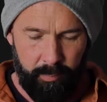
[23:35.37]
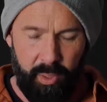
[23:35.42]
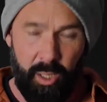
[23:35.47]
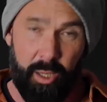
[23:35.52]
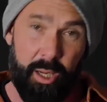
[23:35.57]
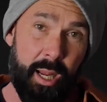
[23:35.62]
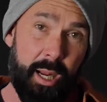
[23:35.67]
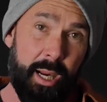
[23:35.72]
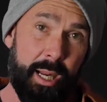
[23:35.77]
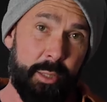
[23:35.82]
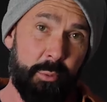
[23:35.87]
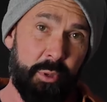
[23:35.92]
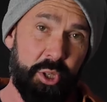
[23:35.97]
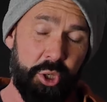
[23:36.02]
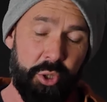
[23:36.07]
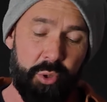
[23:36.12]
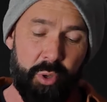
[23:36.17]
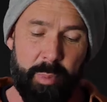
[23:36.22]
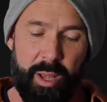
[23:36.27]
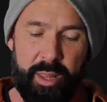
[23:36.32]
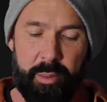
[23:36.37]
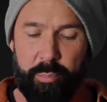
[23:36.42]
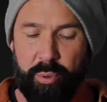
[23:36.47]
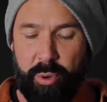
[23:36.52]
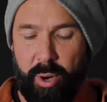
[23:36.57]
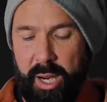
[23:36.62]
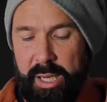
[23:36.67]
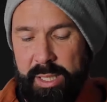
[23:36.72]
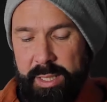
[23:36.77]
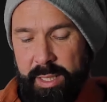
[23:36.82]
Okay, I guess we should talk about the
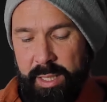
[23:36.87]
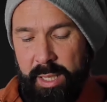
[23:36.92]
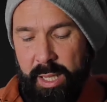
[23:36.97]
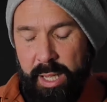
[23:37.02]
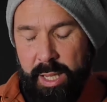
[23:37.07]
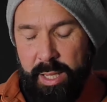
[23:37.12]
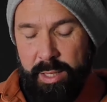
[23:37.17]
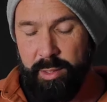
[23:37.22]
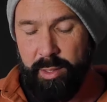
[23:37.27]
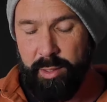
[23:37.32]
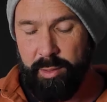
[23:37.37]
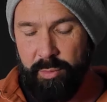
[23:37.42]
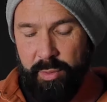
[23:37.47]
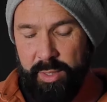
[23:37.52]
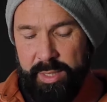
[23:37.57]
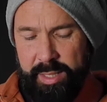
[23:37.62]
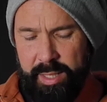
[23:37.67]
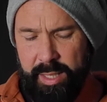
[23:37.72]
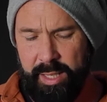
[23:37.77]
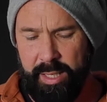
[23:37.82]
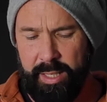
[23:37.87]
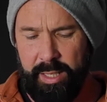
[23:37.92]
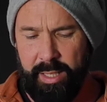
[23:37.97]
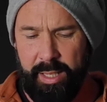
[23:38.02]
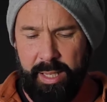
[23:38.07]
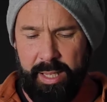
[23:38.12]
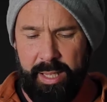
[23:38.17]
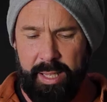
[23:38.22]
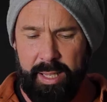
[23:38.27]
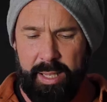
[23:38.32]
price. This
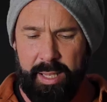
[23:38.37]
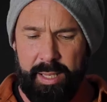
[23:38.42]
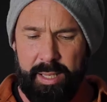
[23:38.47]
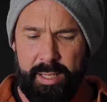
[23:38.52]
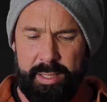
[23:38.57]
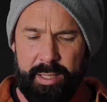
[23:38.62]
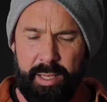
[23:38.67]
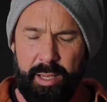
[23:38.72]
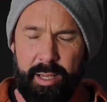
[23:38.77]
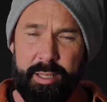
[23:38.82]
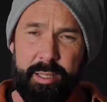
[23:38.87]
thing is,